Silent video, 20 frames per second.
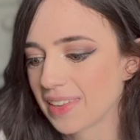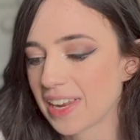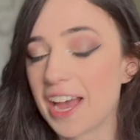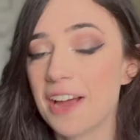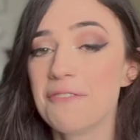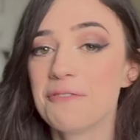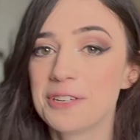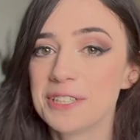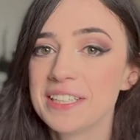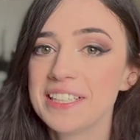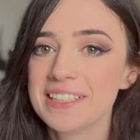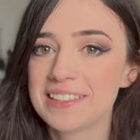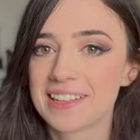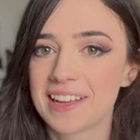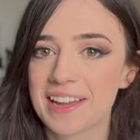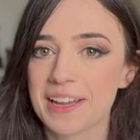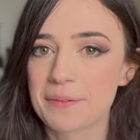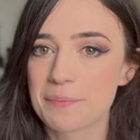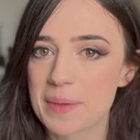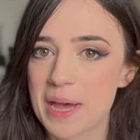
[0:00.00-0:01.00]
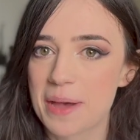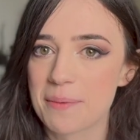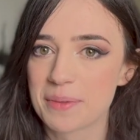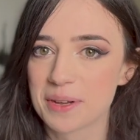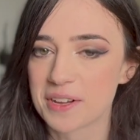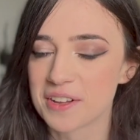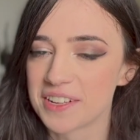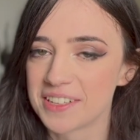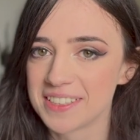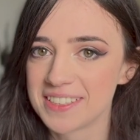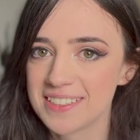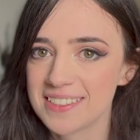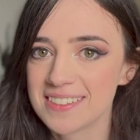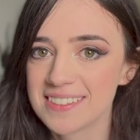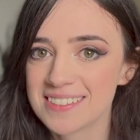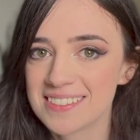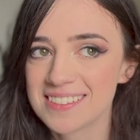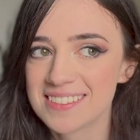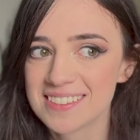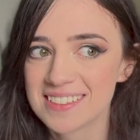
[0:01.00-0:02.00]
I really like Matt McCullen.
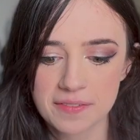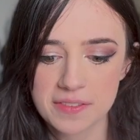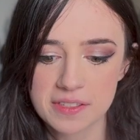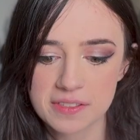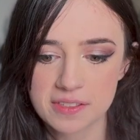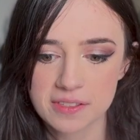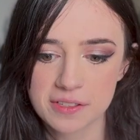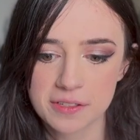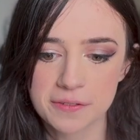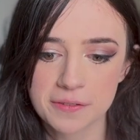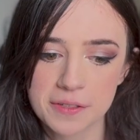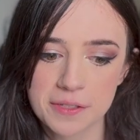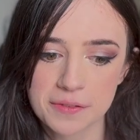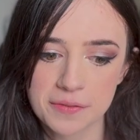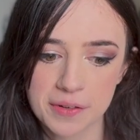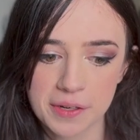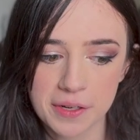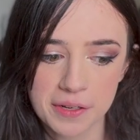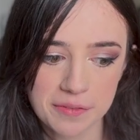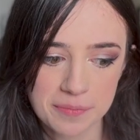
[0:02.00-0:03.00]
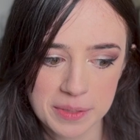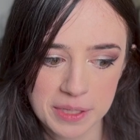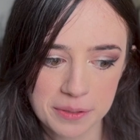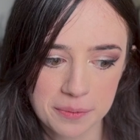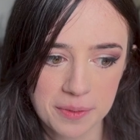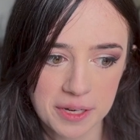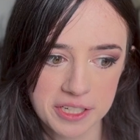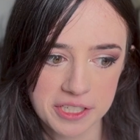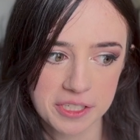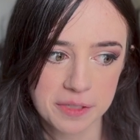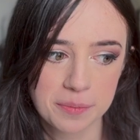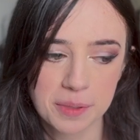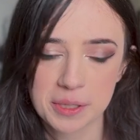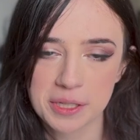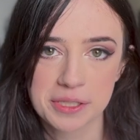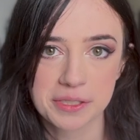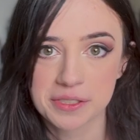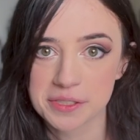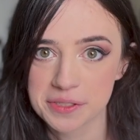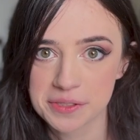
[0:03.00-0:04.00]
If this is your first video of me you're watching, you
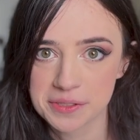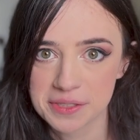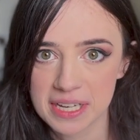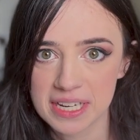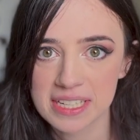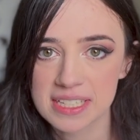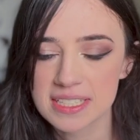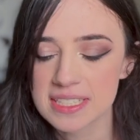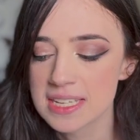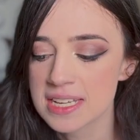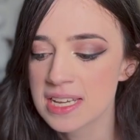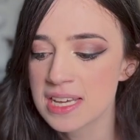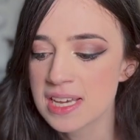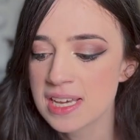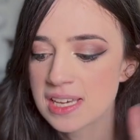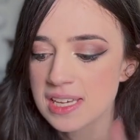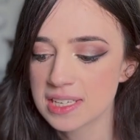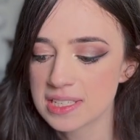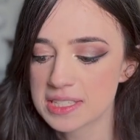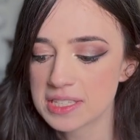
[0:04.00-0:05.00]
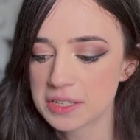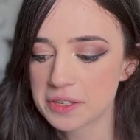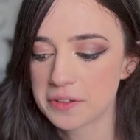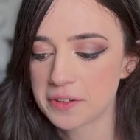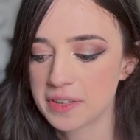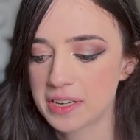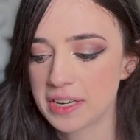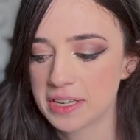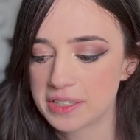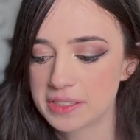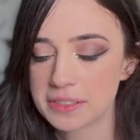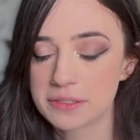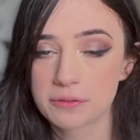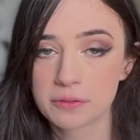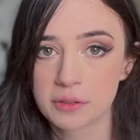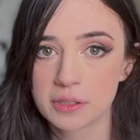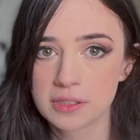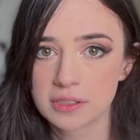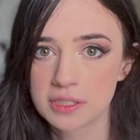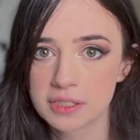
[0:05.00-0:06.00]
probably don't know who that is. He's the creator of
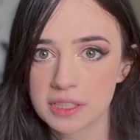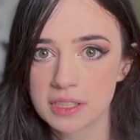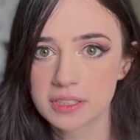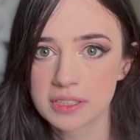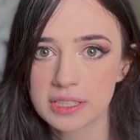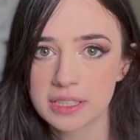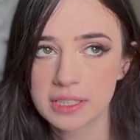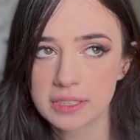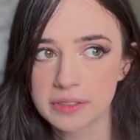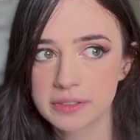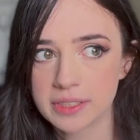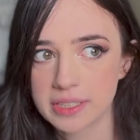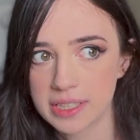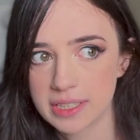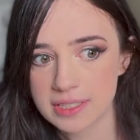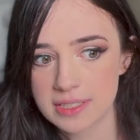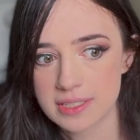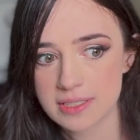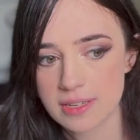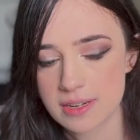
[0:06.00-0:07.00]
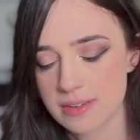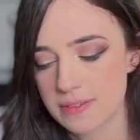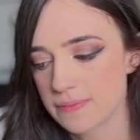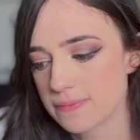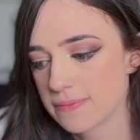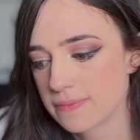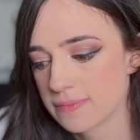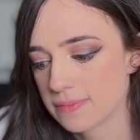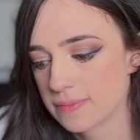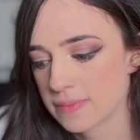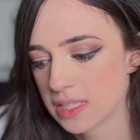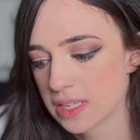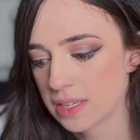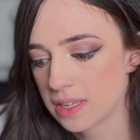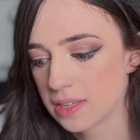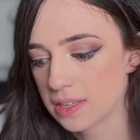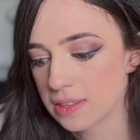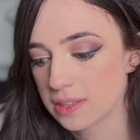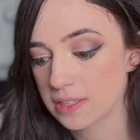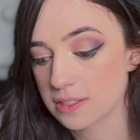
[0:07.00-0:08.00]
Real Doll. He creates
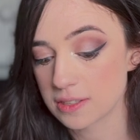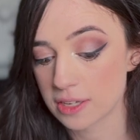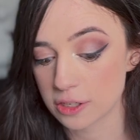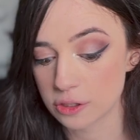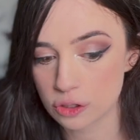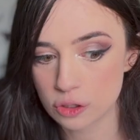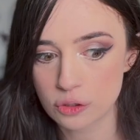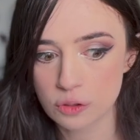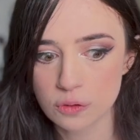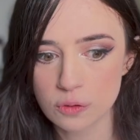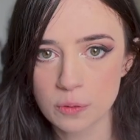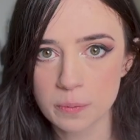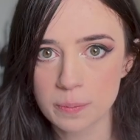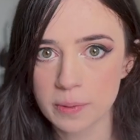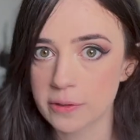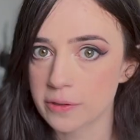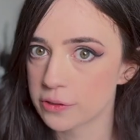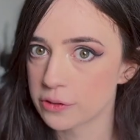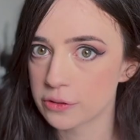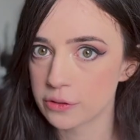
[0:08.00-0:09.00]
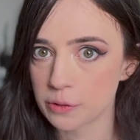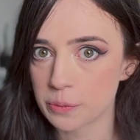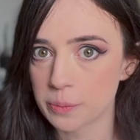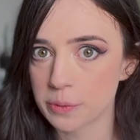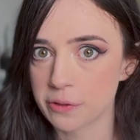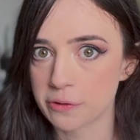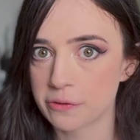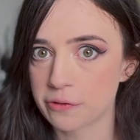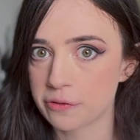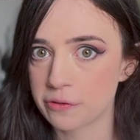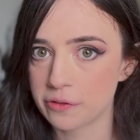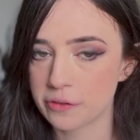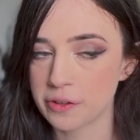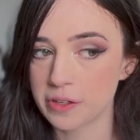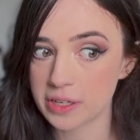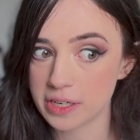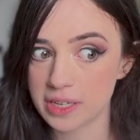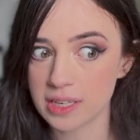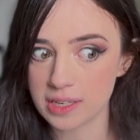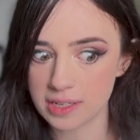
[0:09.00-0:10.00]
these like super, super
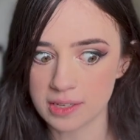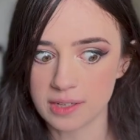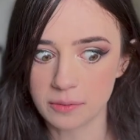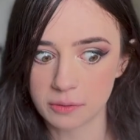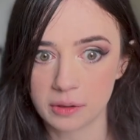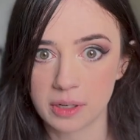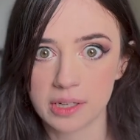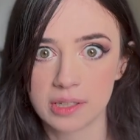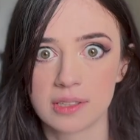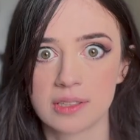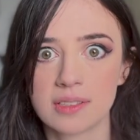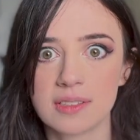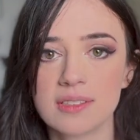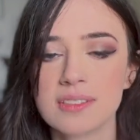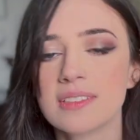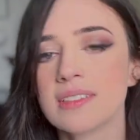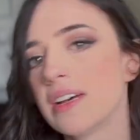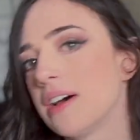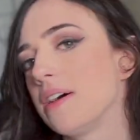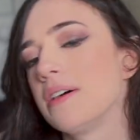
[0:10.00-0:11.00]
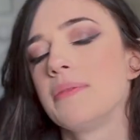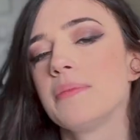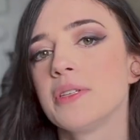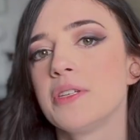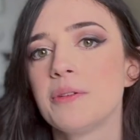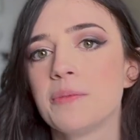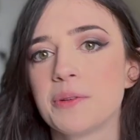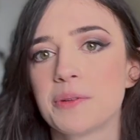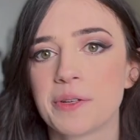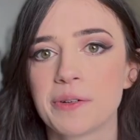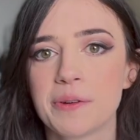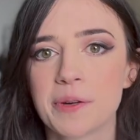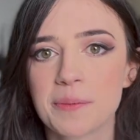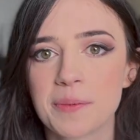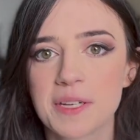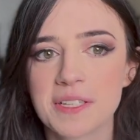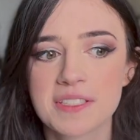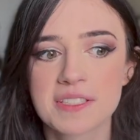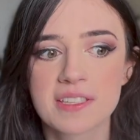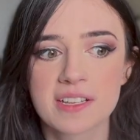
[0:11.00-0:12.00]
freaky, real humanoid
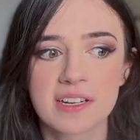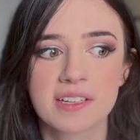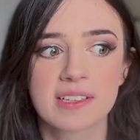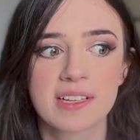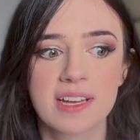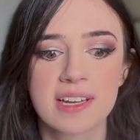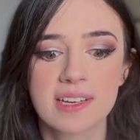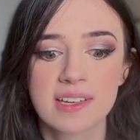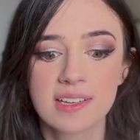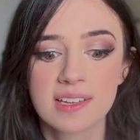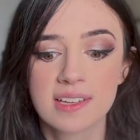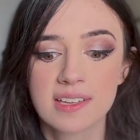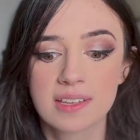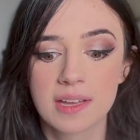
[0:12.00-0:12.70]
robots that are like,